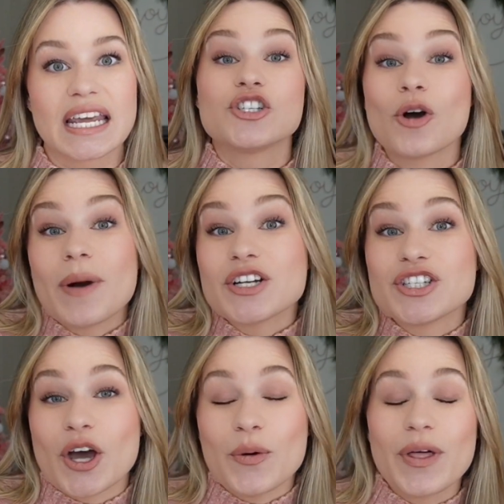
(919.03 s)
So much
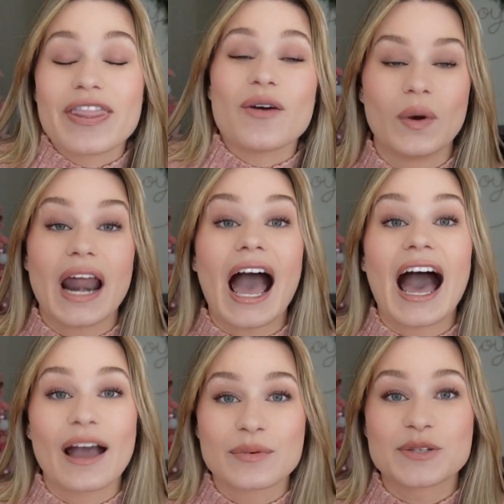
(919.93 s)
so that when
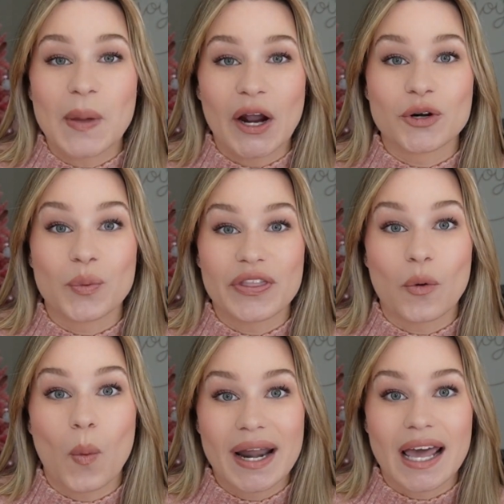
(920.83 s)
I was paired with a
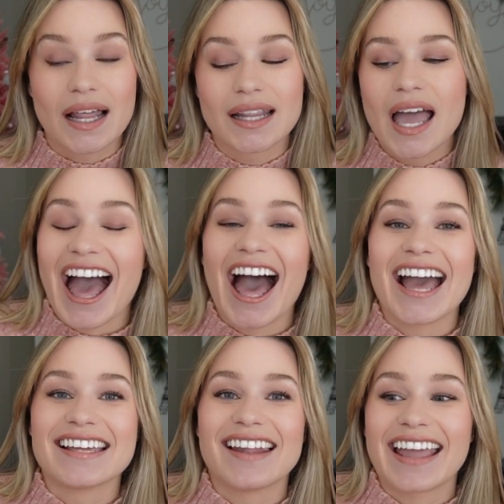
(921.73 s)
1L,
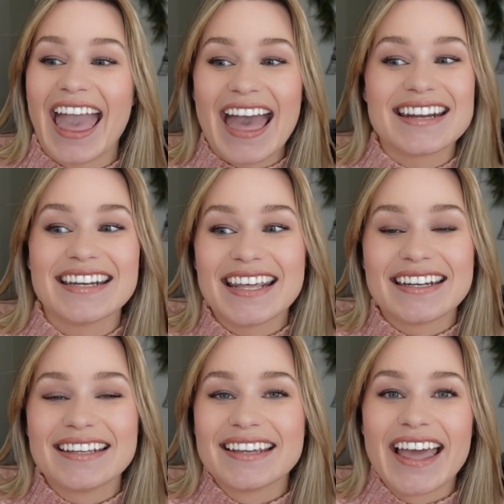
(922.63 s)
I
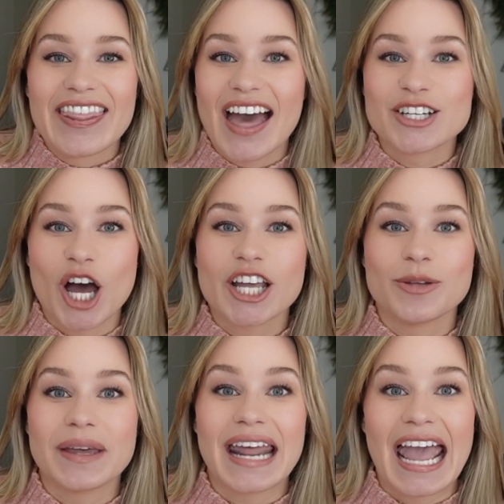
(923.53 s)
edited that
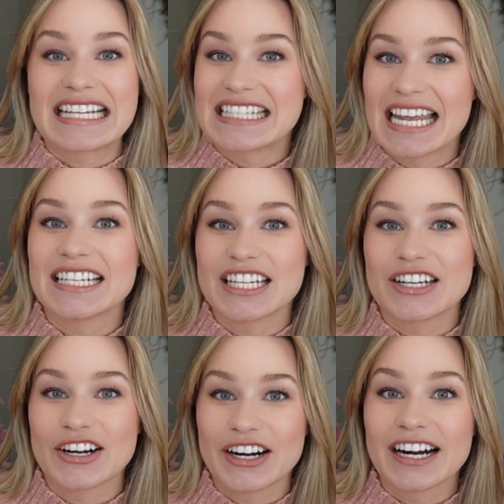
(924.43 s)
document and sent it to
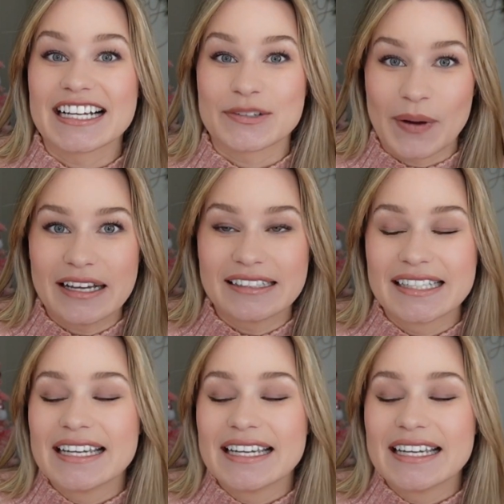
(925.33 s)
her as well,